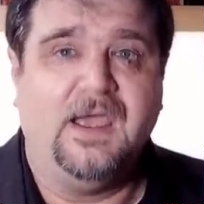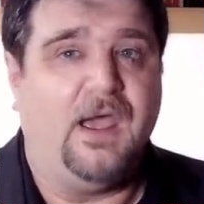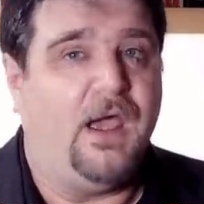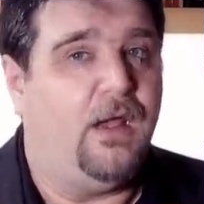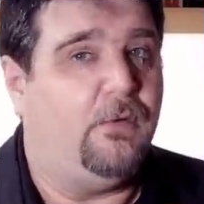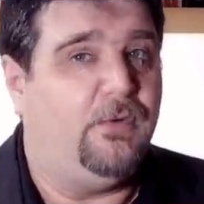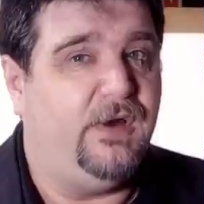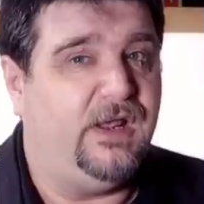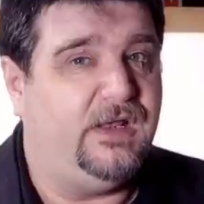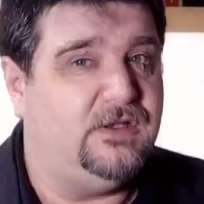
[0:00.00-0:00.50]

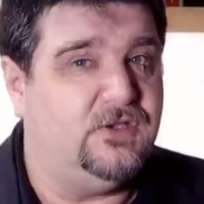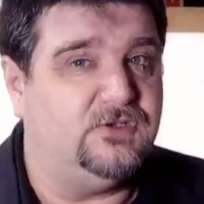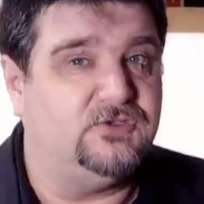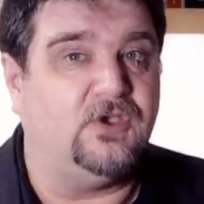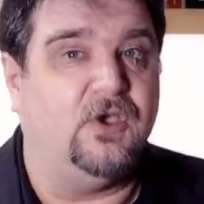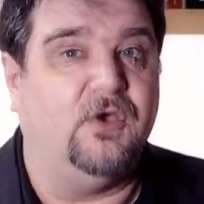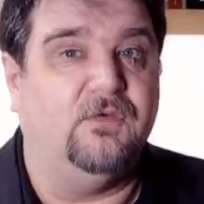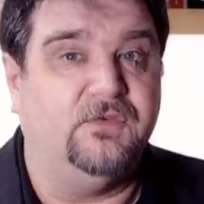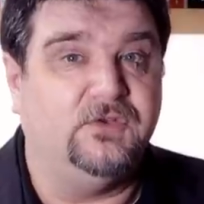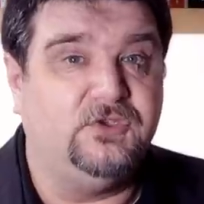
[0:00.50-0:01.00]
a radius
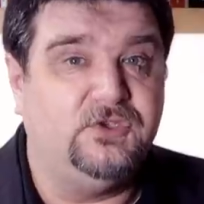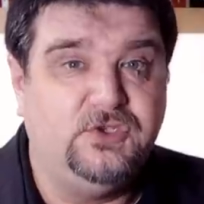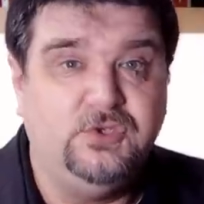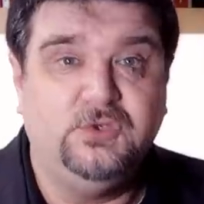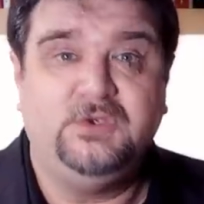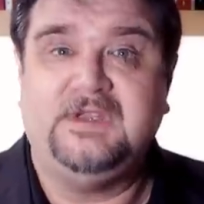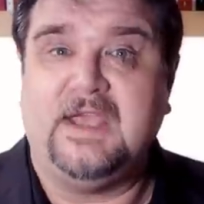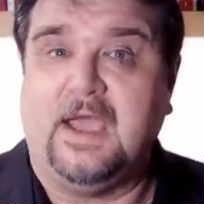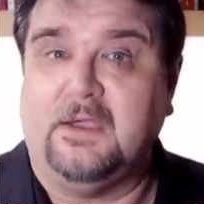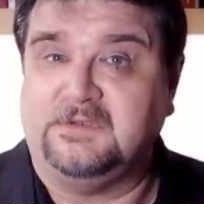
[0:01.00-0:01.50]
of
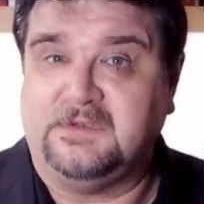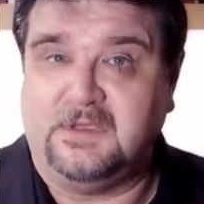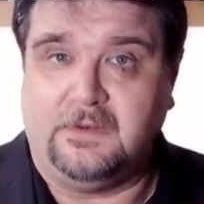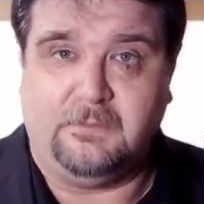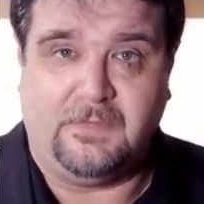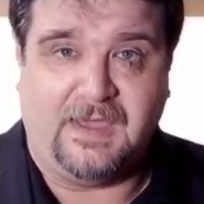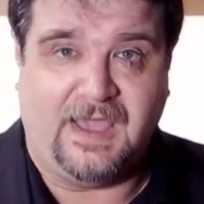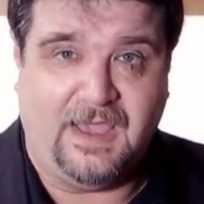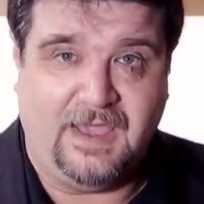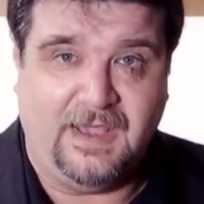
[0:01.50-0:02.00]
2,000
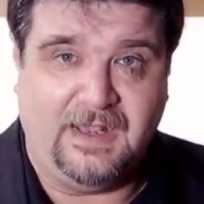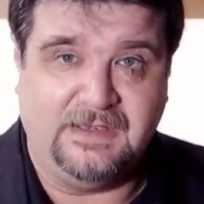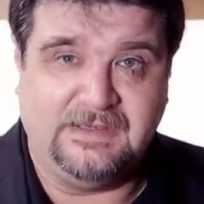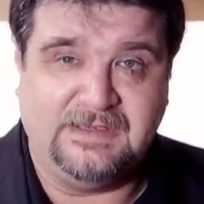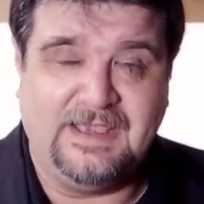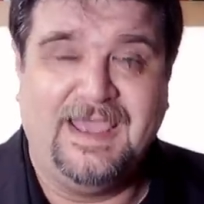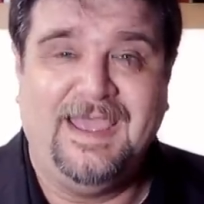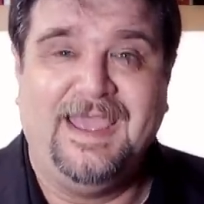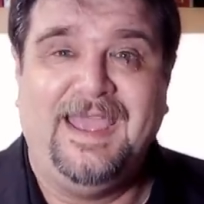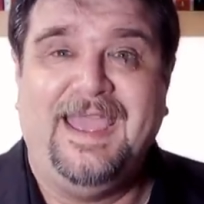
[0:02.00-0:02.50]
miles,